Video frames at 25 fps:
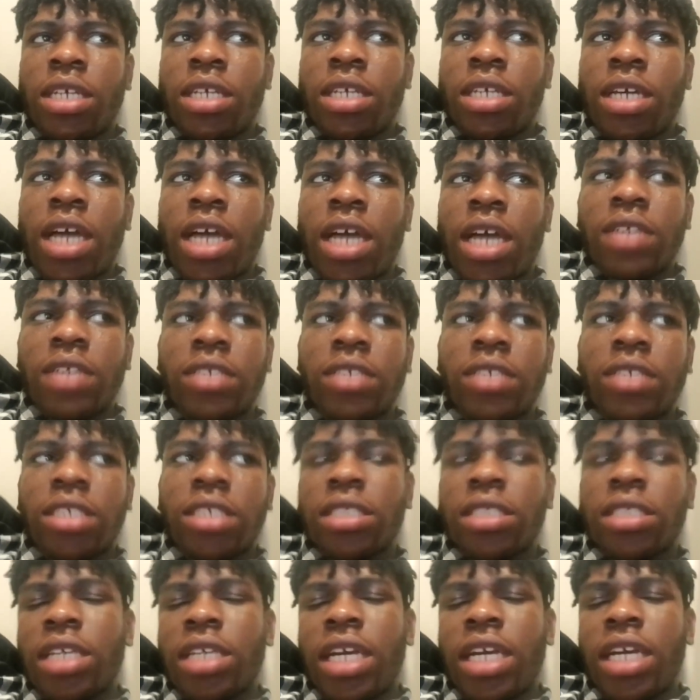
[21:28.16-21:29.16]

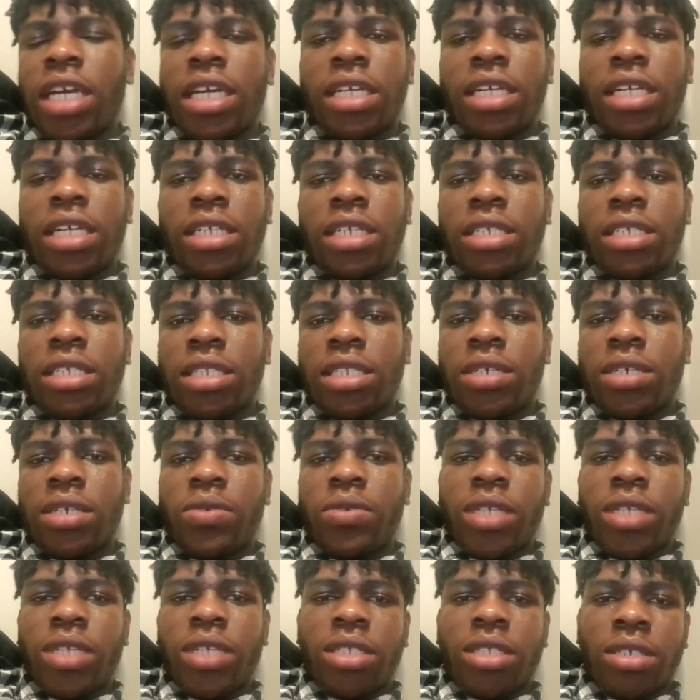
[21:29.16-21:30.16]
housing and the
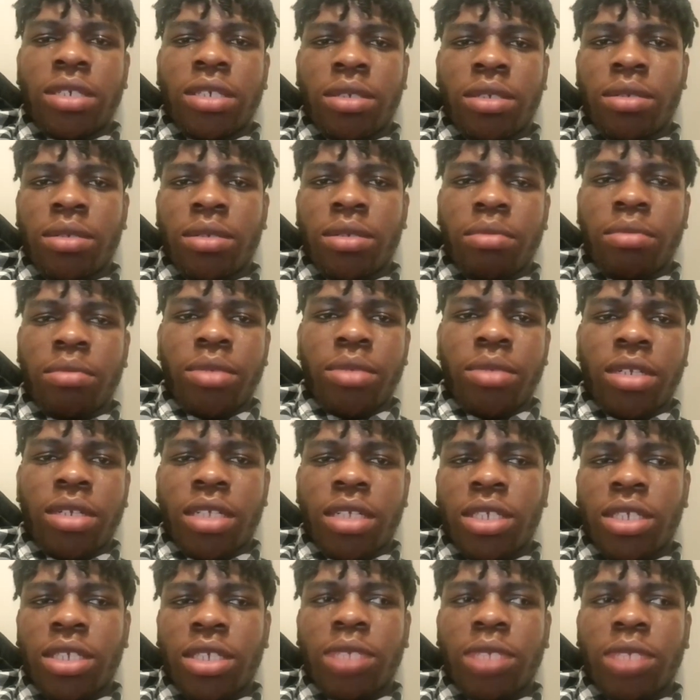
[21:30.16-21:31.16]
weather, but
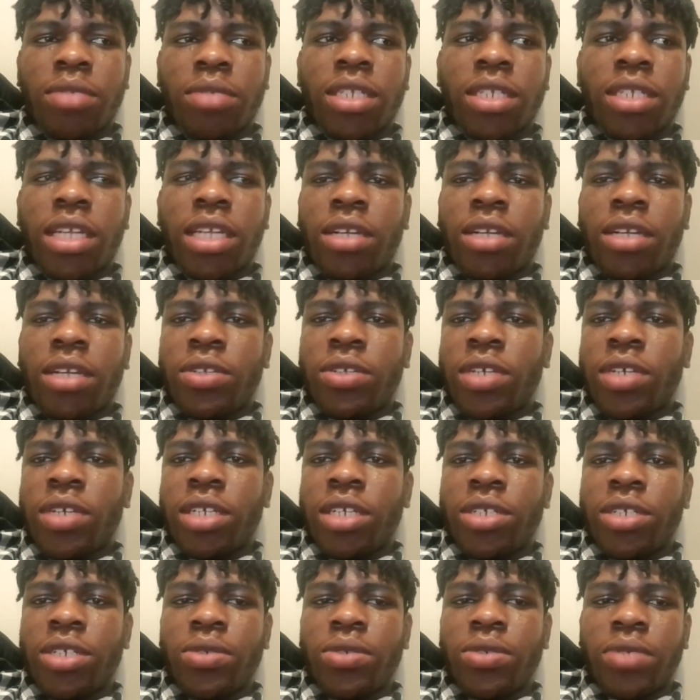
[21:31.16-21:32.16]
it's something that you can
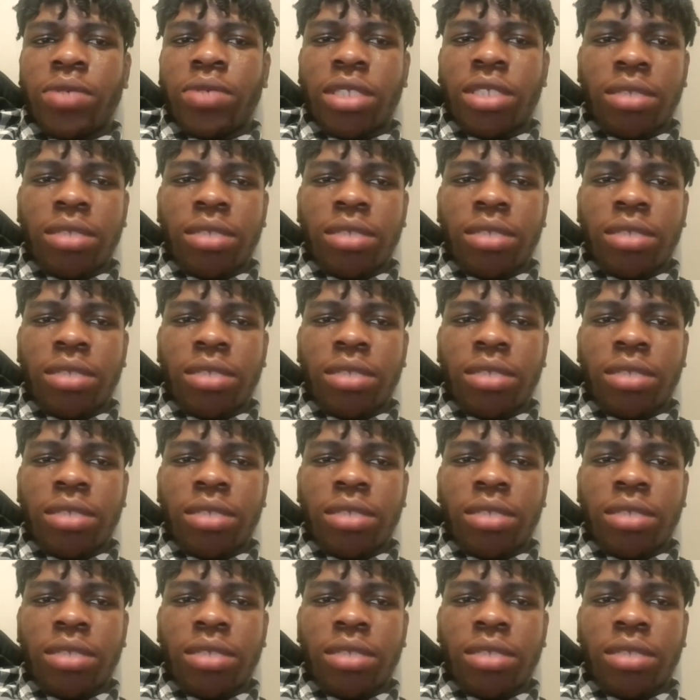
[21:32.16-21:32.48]
deal with.